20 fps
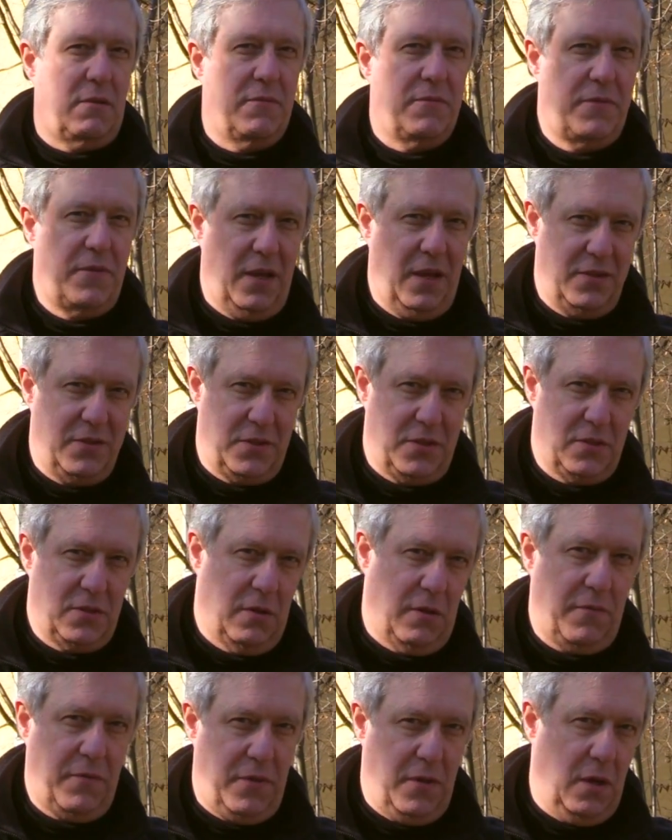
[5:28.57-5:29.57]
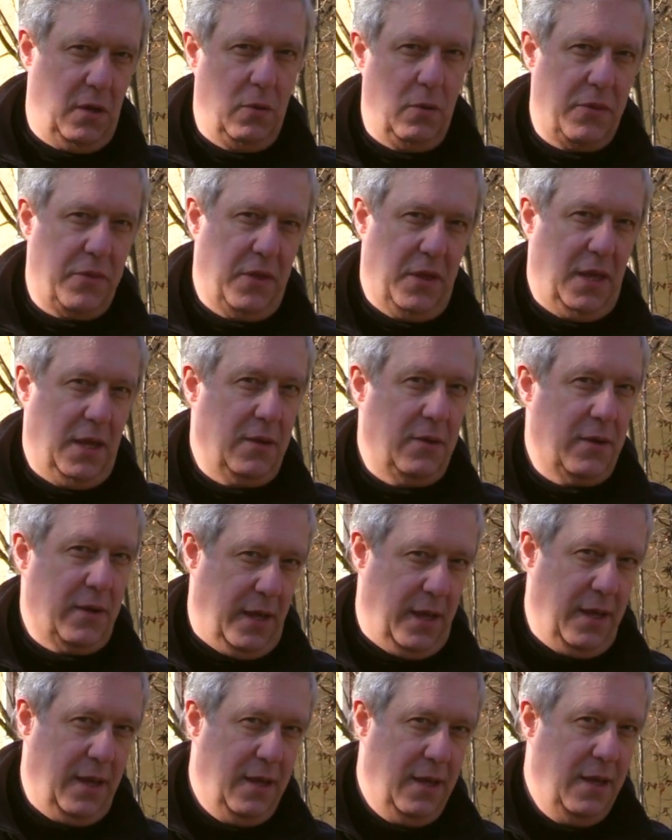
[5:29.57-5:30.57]
phases of the whole thing,
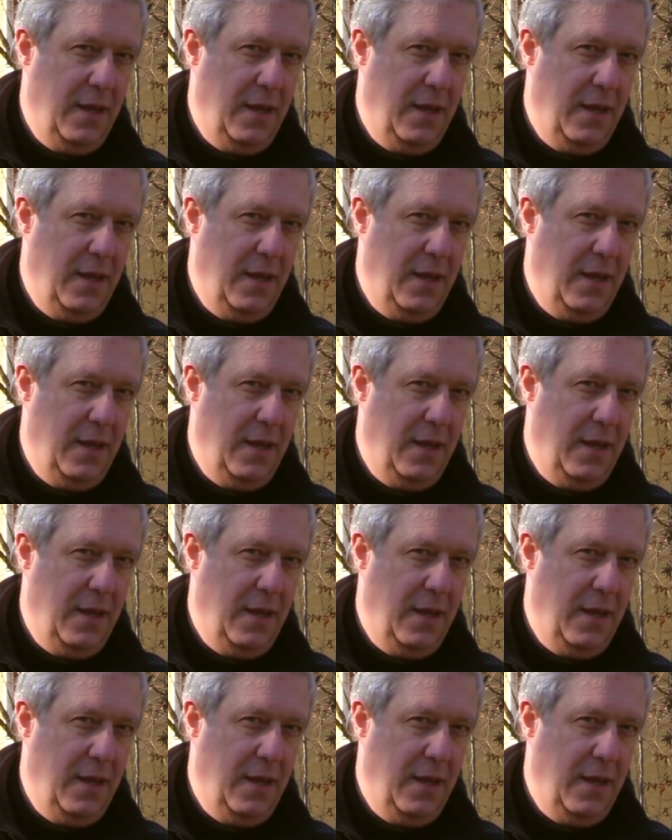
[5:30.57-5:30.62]
okay?